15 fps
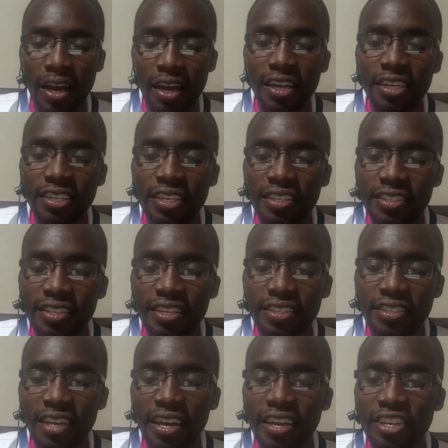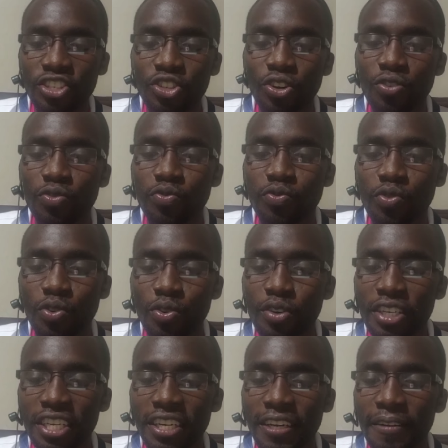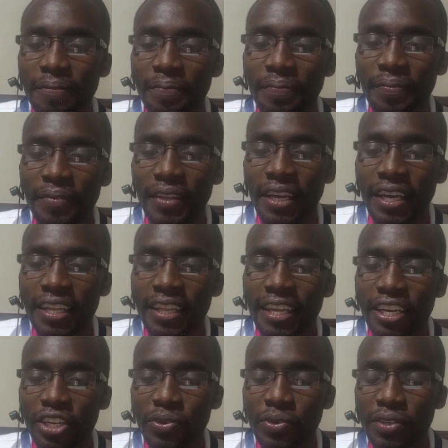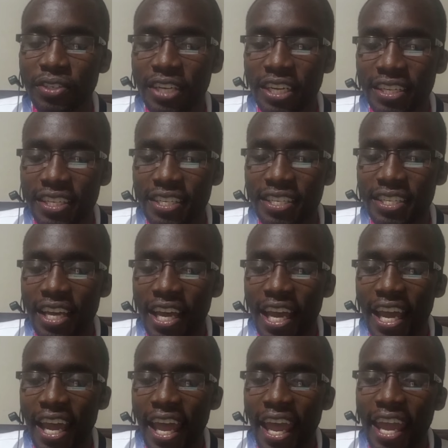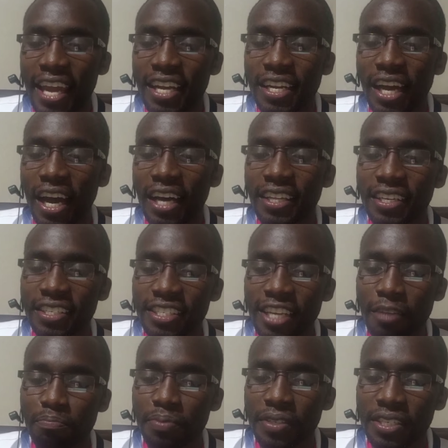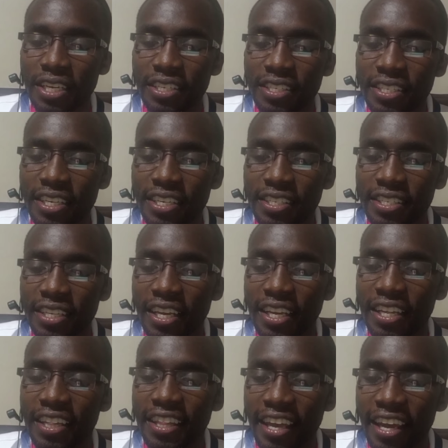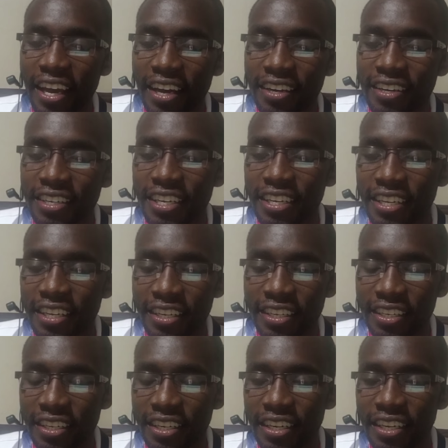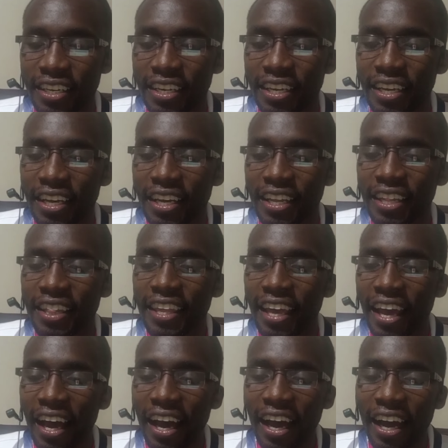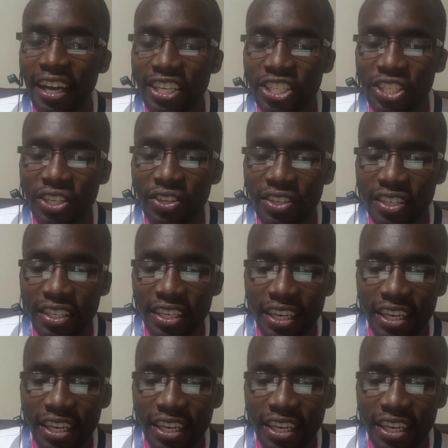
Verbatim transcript: It is the science of food the nutrients and other substances therein, their action,